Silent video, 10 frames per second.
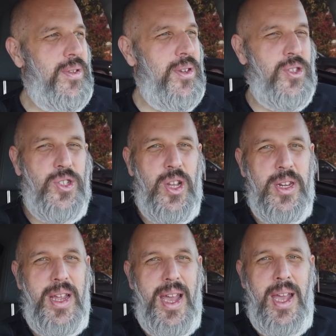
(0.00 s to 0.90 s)
It's
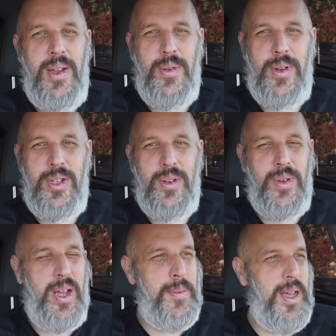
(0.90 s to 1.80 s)
Sunday
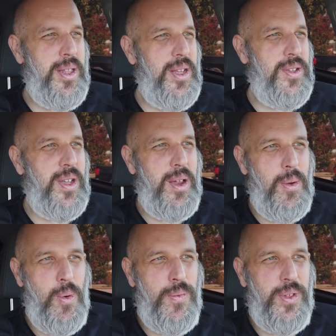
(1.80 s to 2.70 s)
when I made this.
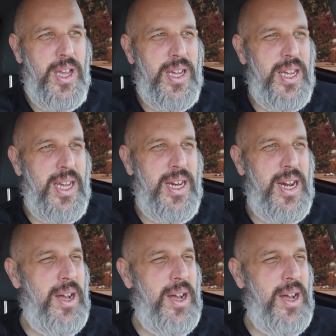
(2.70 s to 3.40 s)
Hopefully I can get it